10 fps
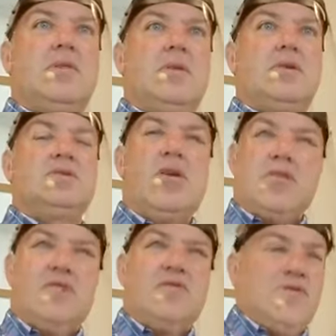So if
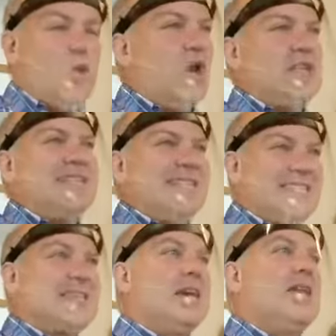you feel
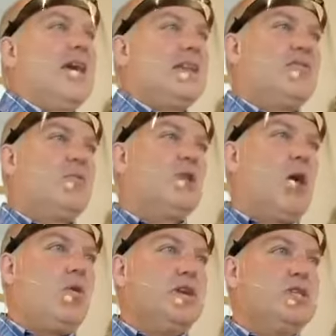disconnected from the
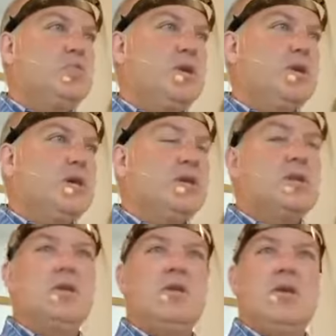Holy Spirit,
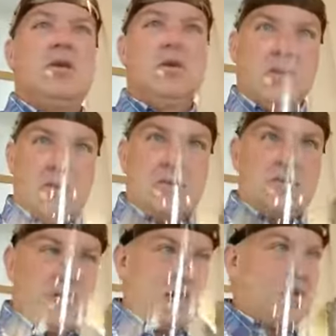
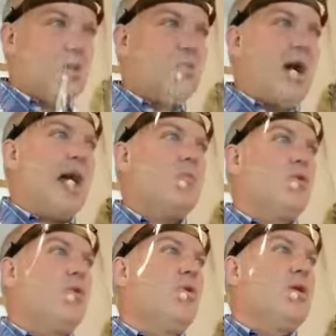study your
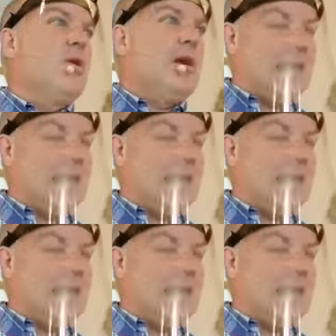Bible. And